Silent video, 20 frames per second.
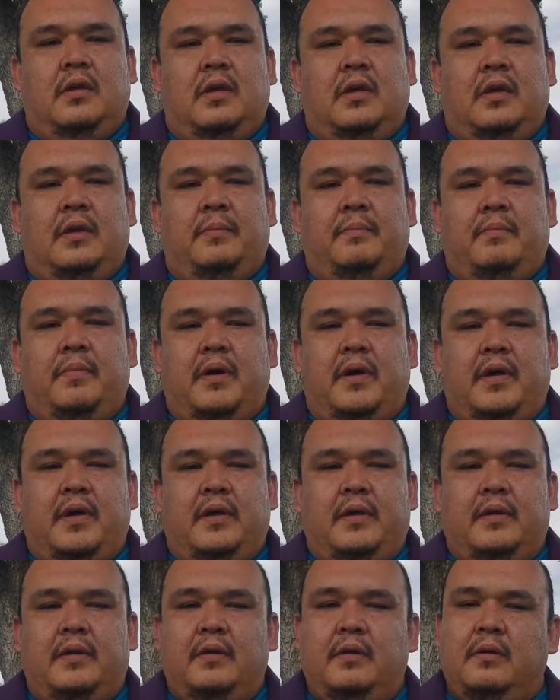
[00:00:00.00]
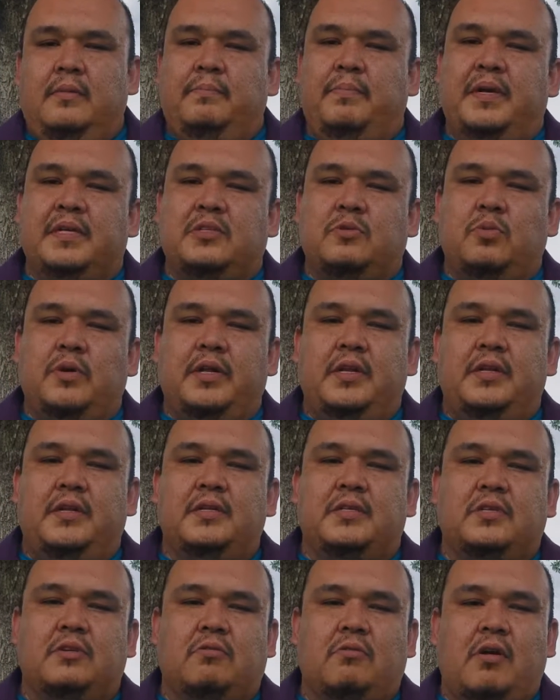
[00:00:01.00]
And my best way to
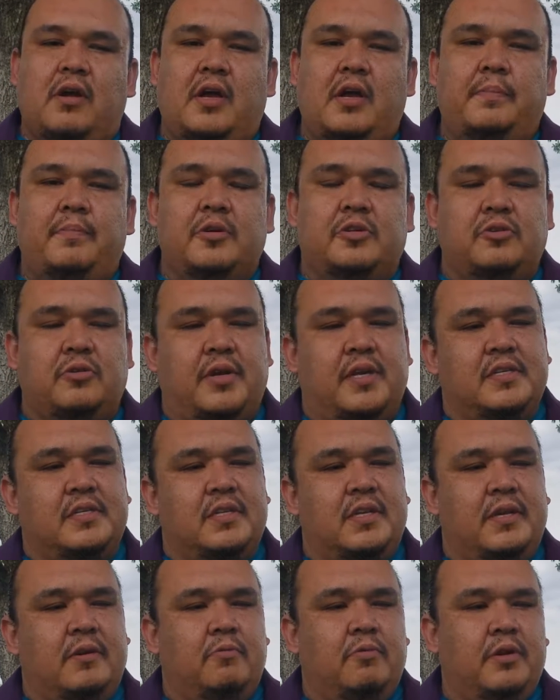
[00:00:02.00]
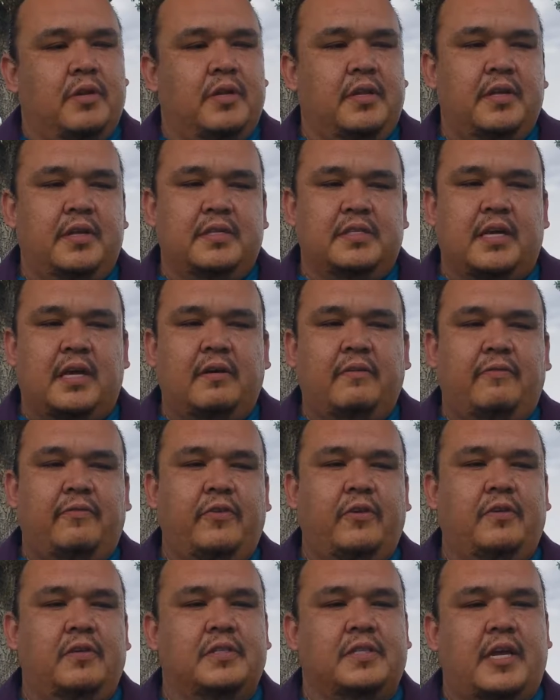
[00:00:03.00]
describe or translate what it is I
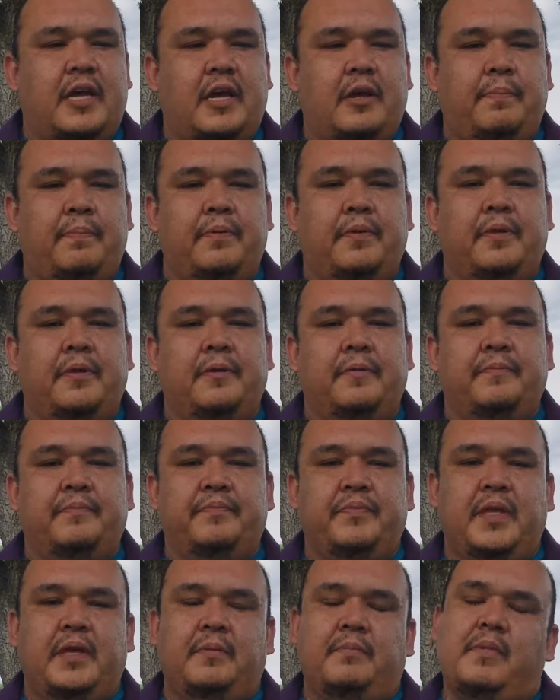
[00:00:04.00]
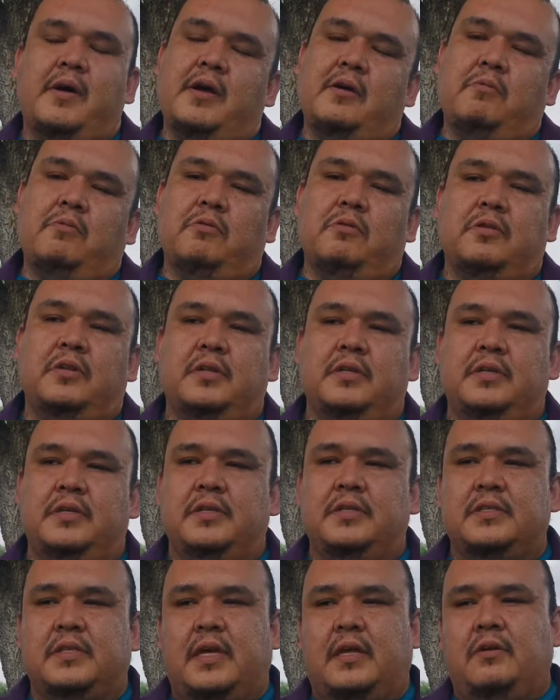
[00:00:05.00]
feel is happening in my world, at
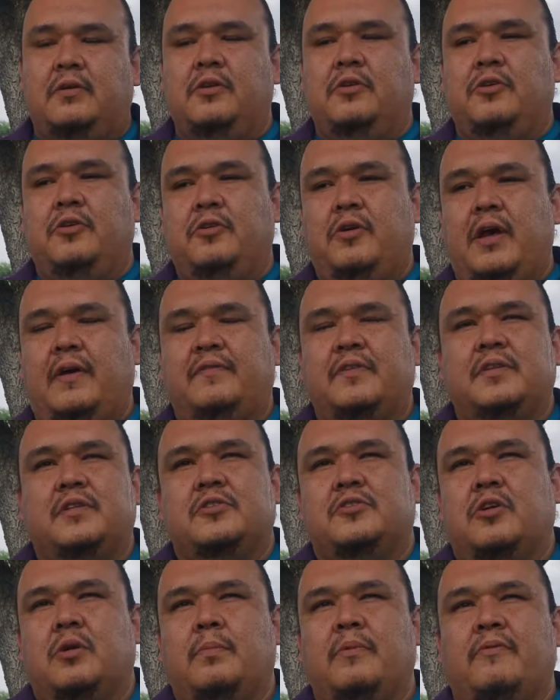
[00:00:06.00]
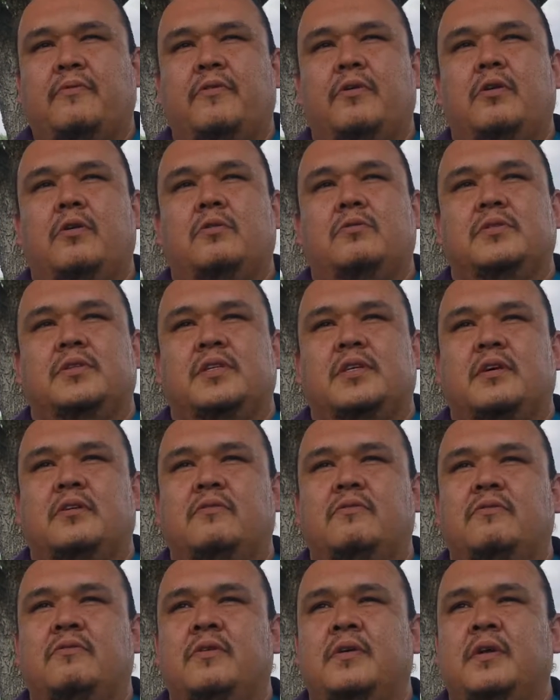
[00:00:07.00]
least, I don't know, you have to determine for your own
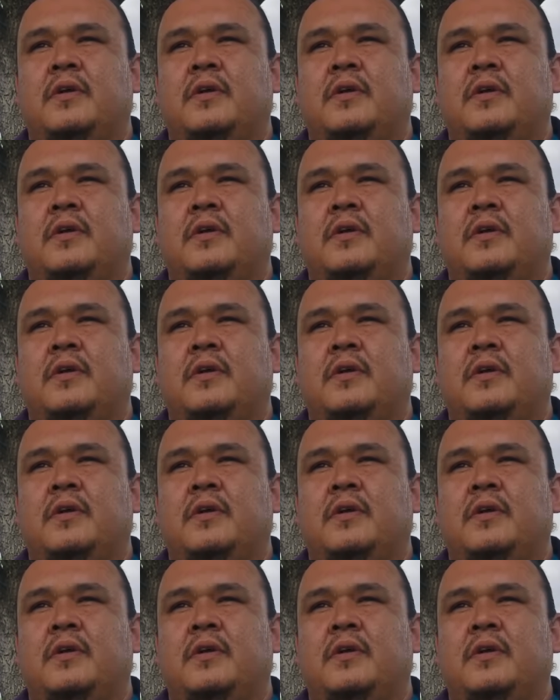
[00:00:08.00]
self,